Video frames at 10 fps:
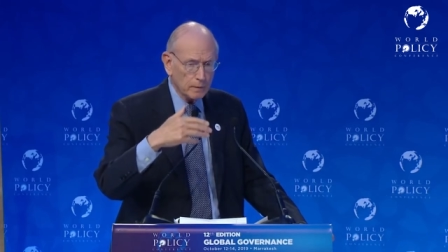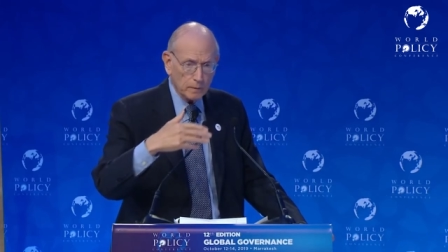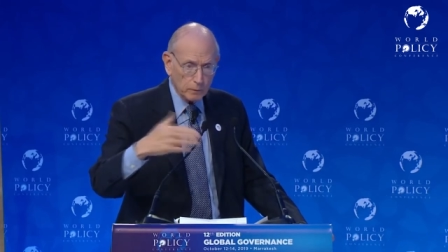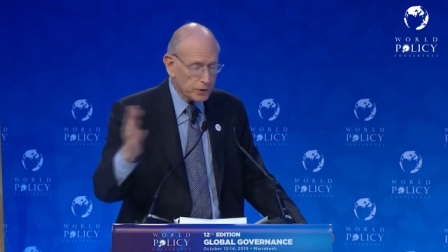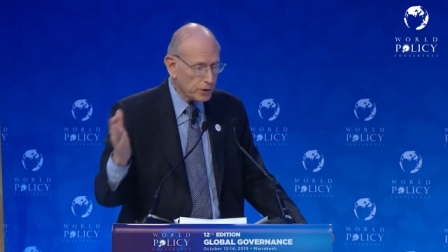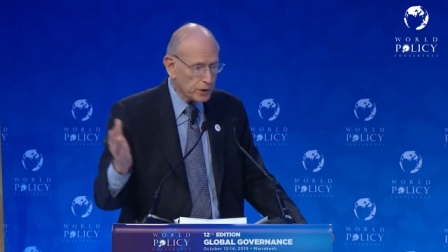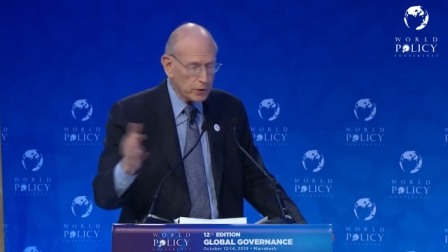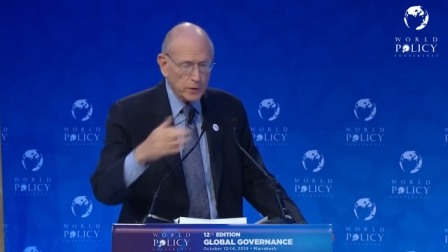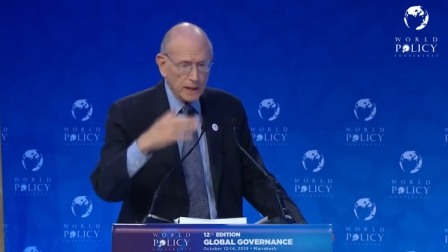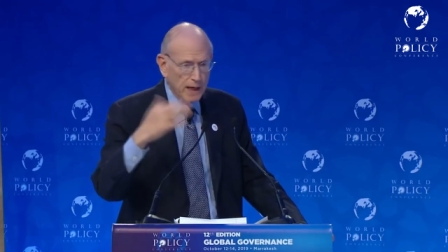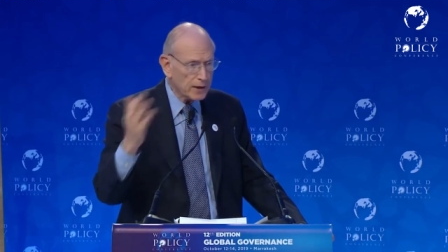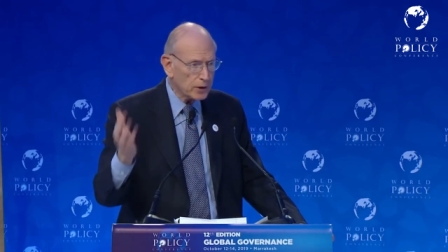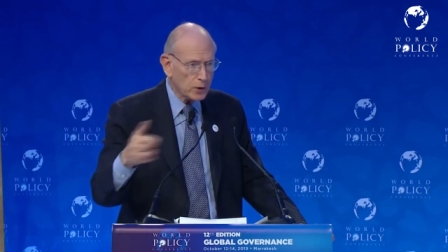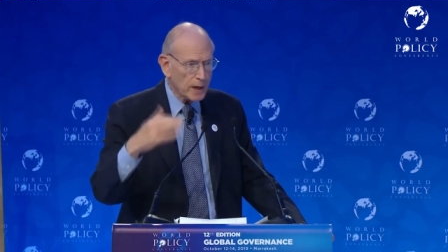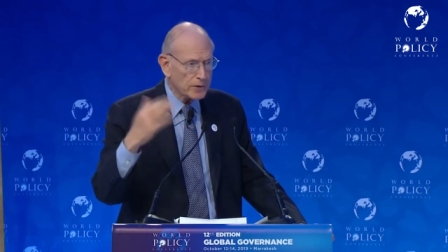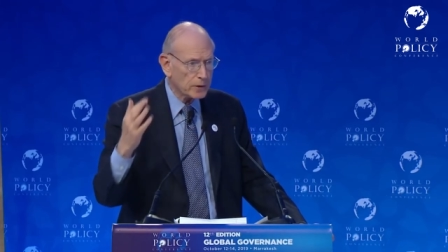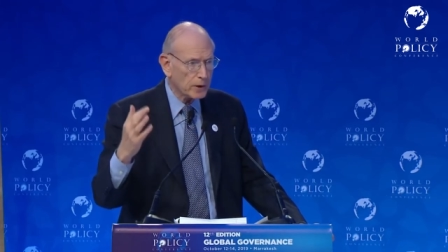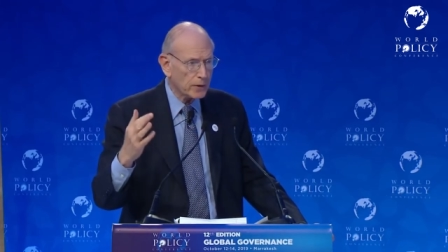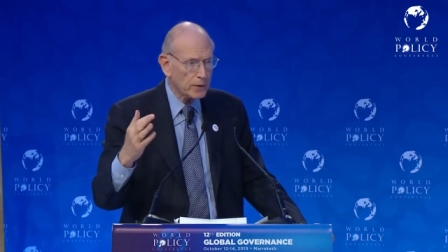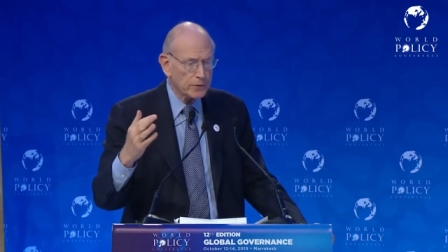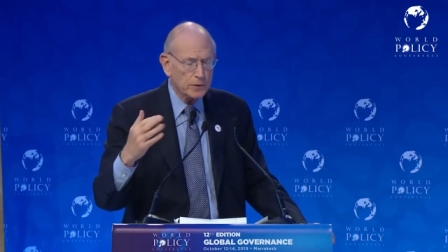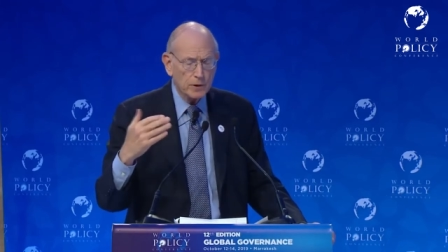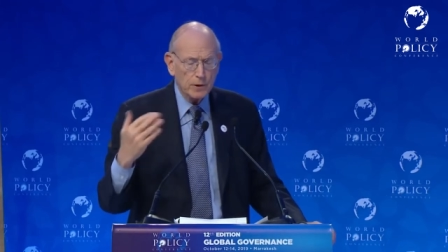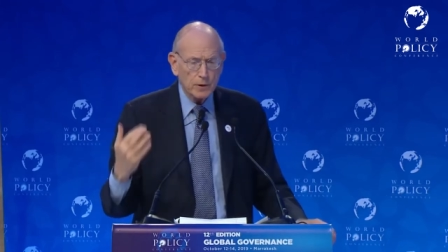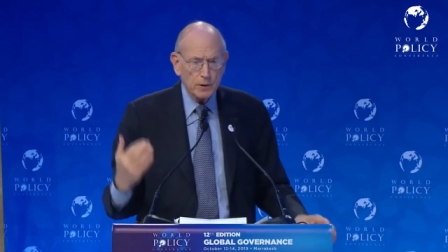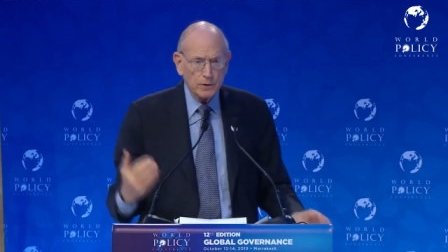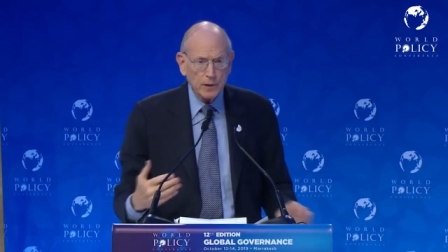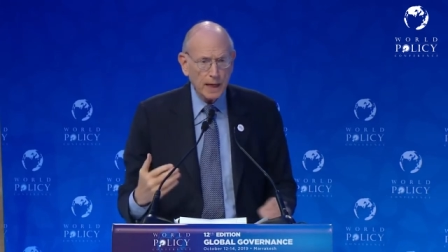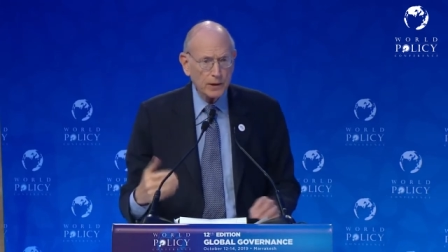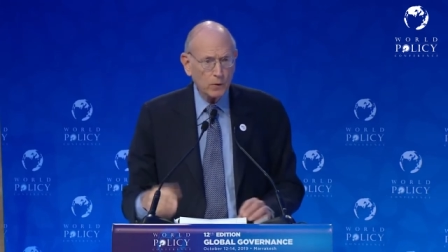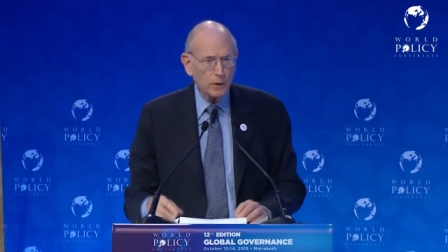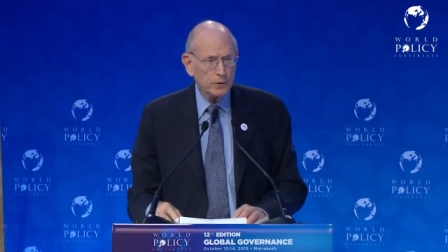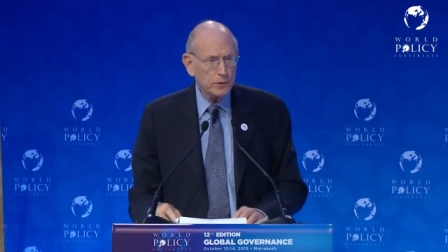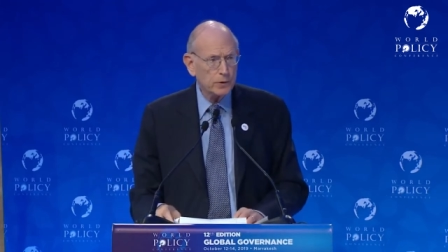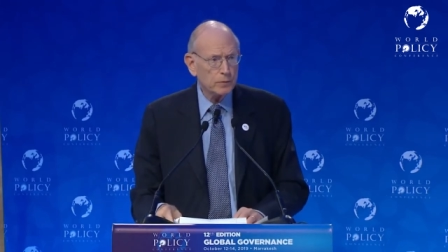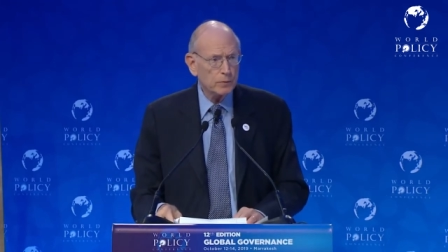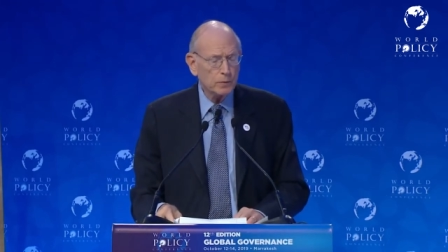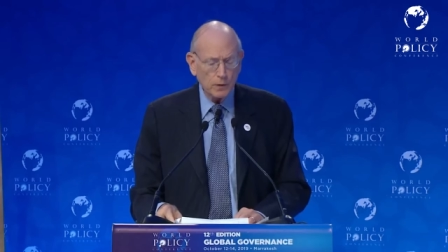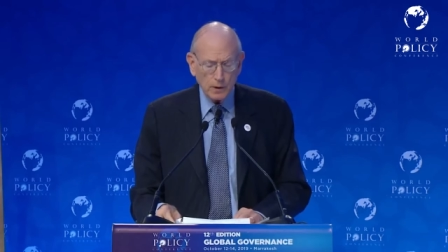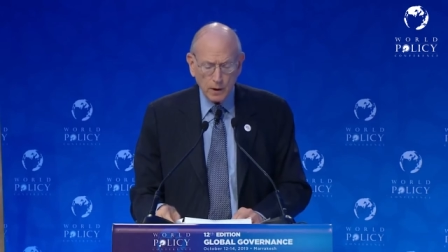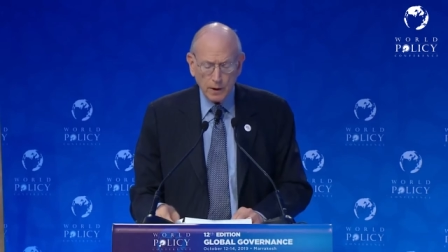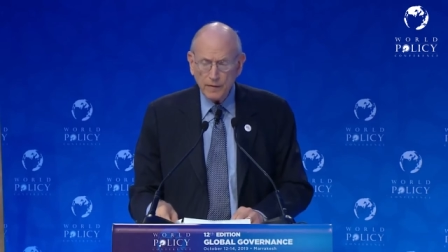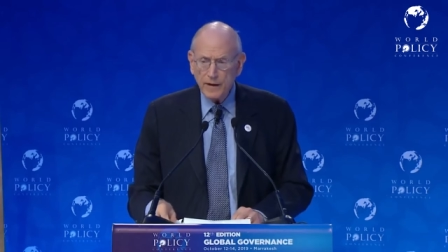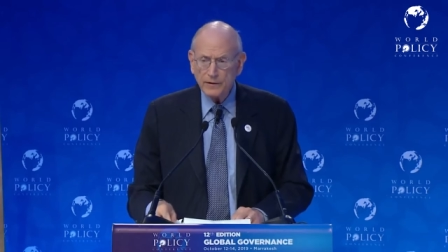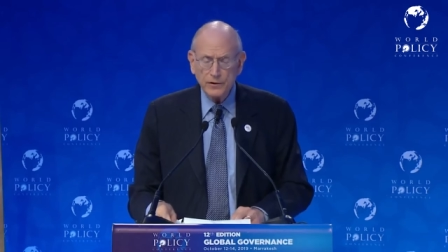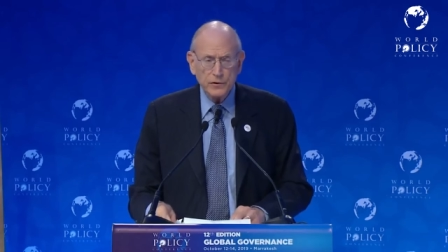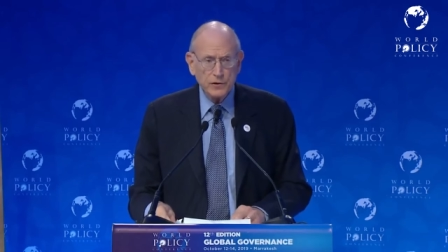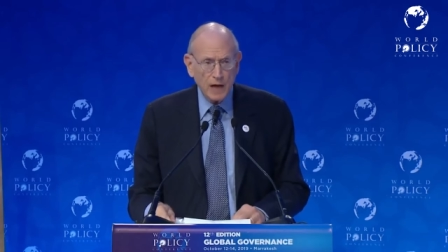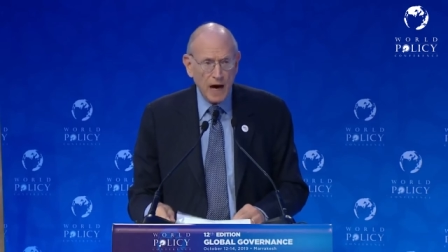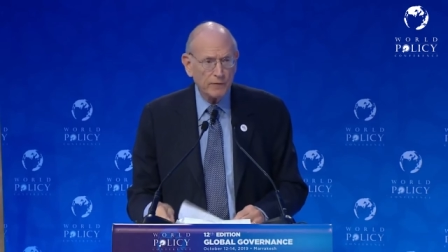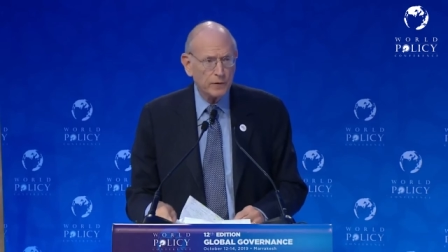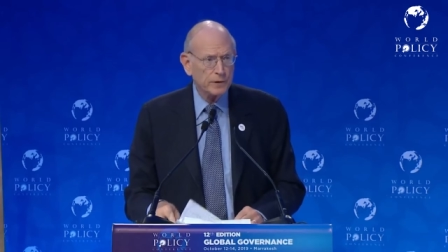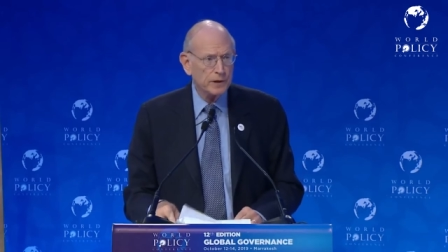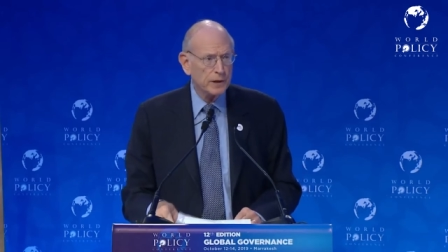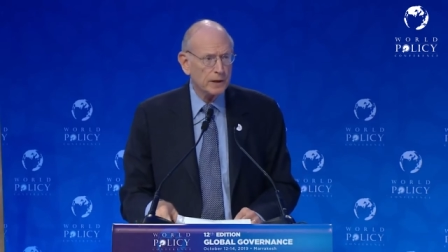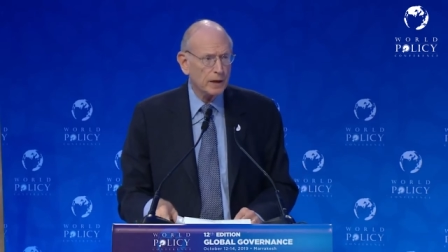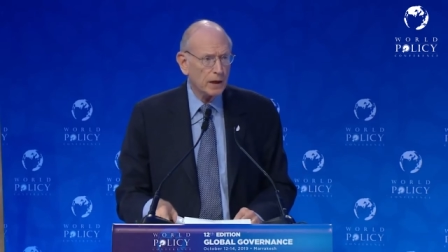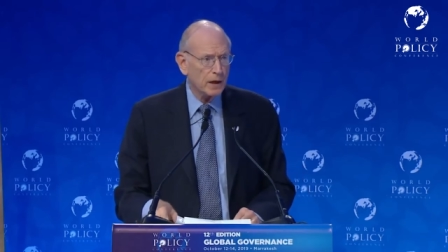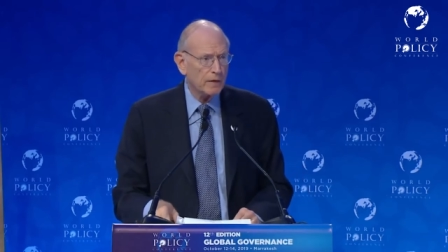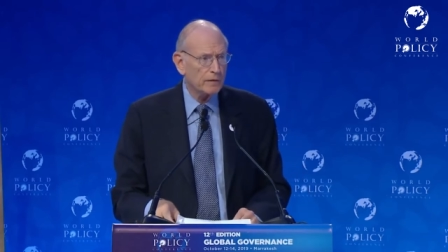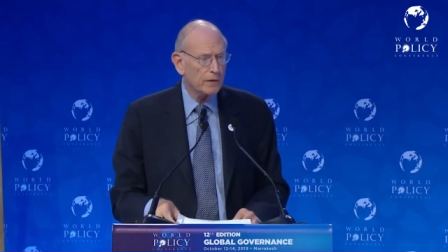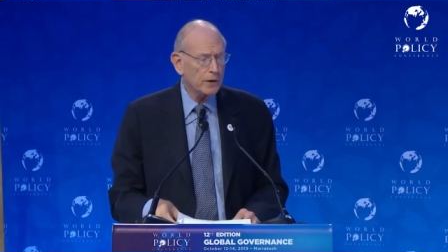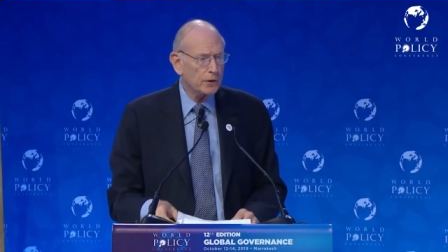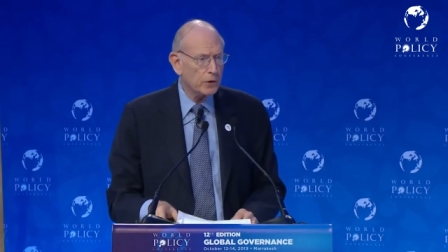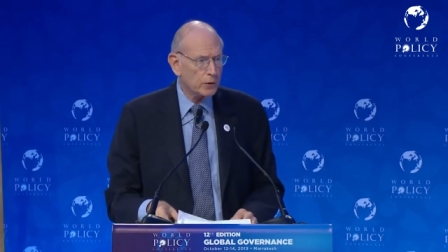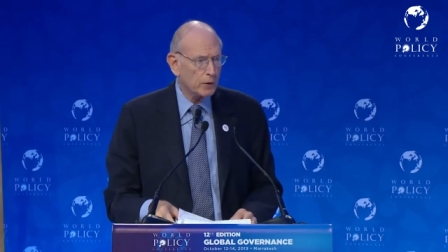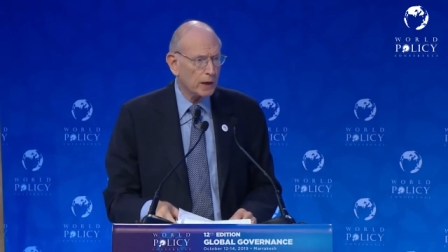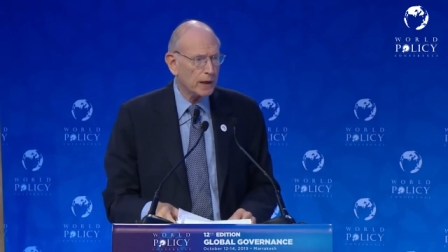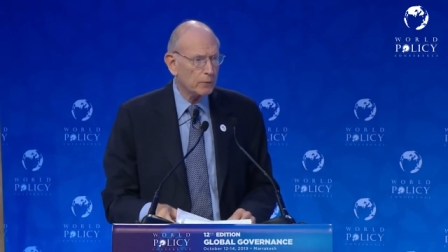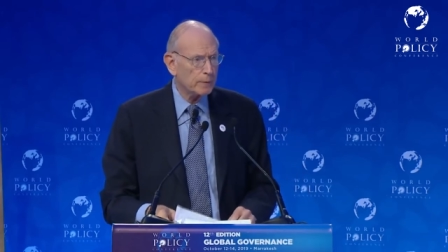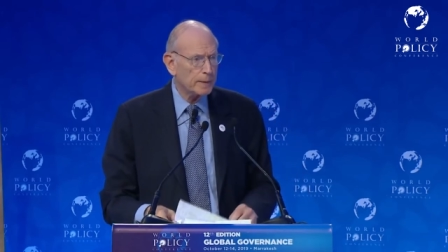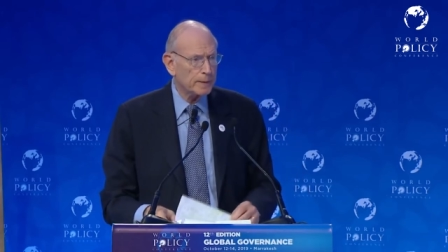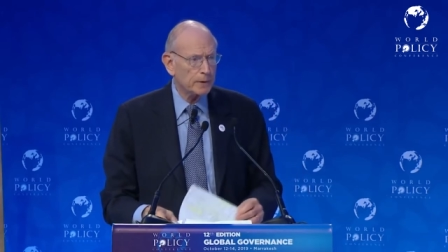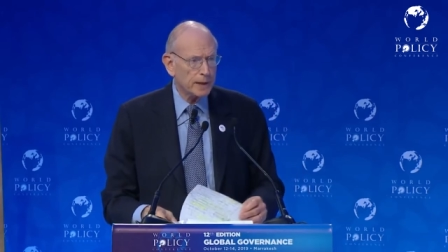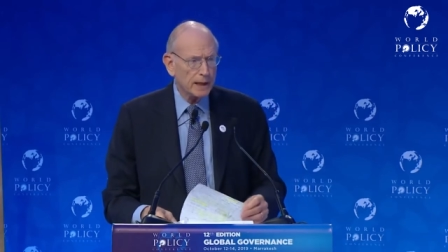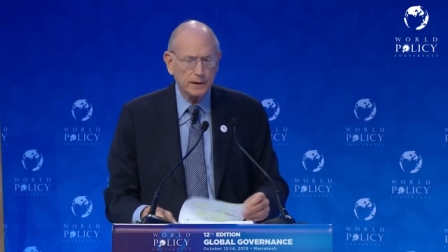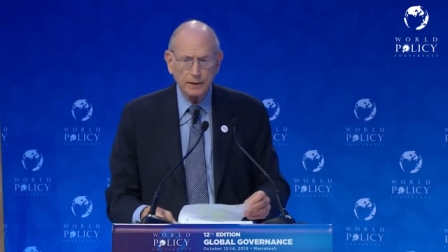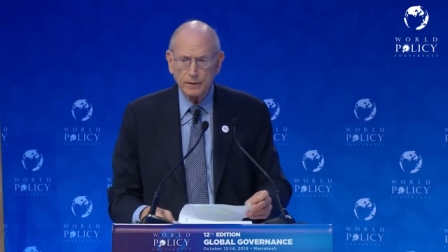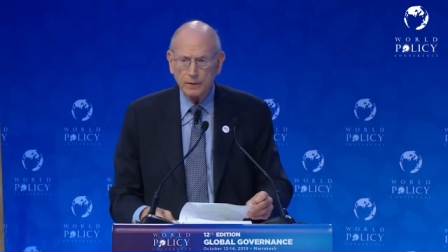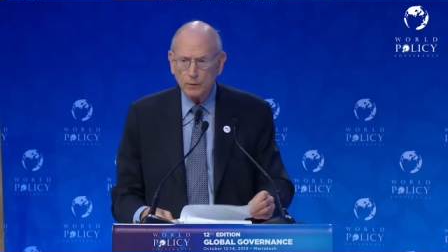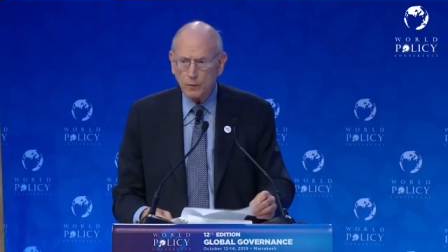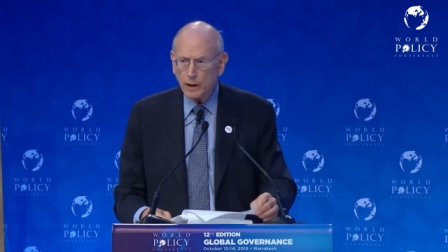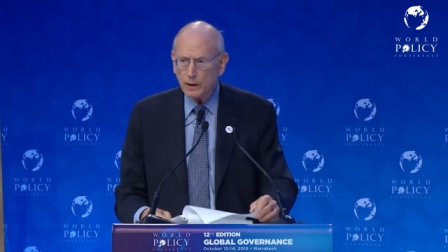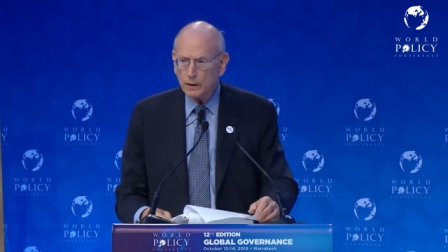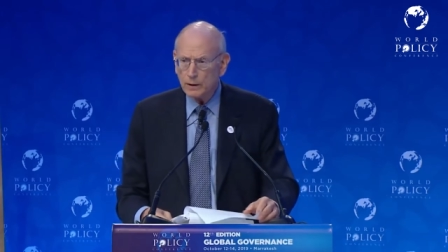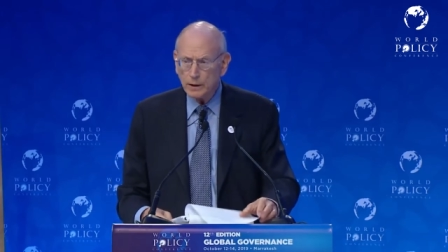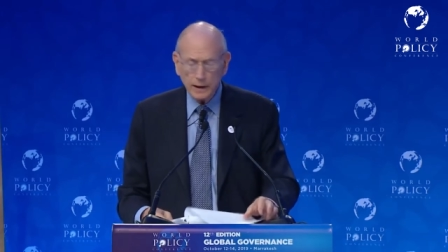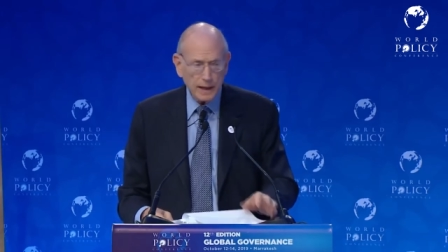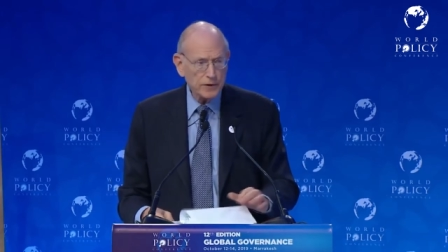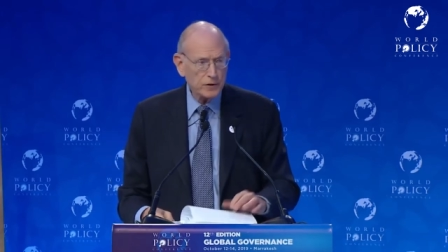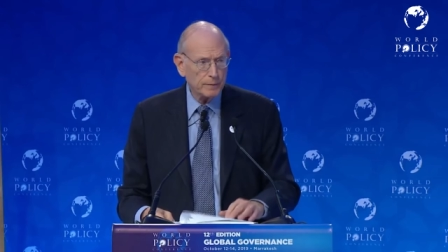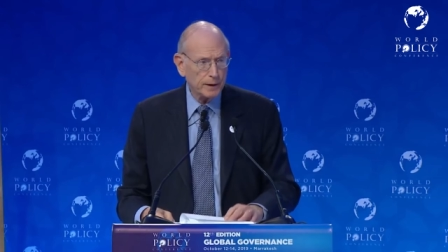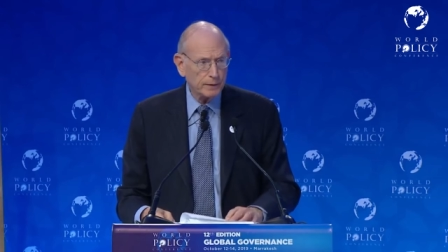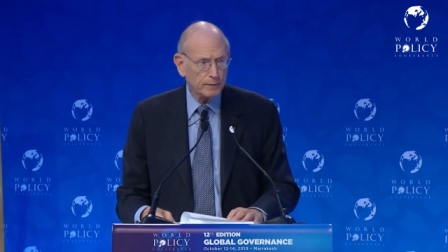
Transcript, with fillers: which the UK, the US, and others signed on to, that the sovereignty of Ukraine would be protected. Well, it hasn't been.